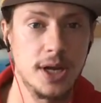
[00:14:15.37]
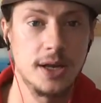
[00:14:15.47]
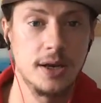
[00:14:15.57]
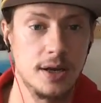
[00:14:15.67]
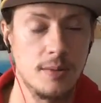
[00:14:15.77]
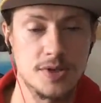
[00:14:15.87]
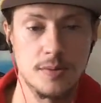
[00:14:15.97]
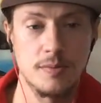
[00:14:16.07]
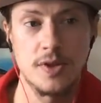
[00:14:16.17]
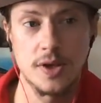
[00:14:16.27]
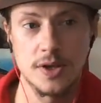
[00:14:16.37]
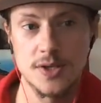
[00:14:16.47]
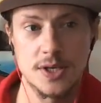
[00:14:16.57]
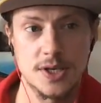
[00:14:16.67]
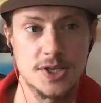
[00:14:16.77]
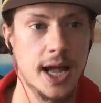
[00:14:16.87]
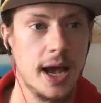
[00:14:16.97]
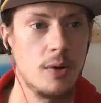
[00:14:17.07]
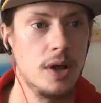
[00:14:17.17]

and some things to check out